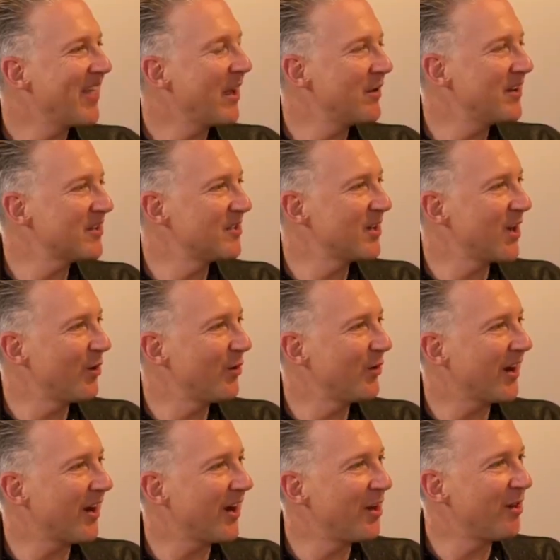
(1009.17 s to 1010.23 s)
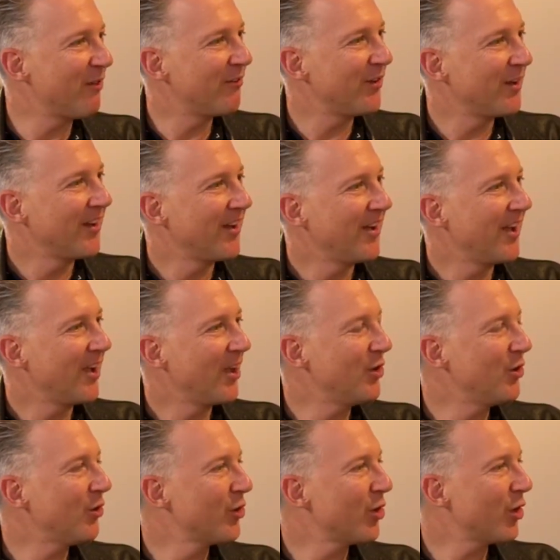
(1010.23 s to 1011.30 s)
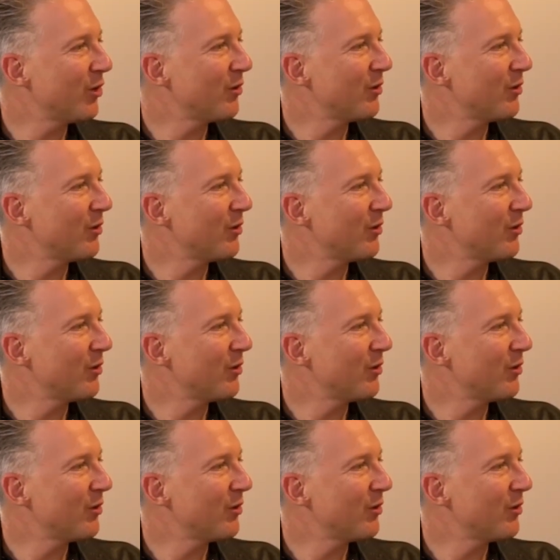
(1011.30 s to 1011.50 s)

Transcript: is no kind of you're not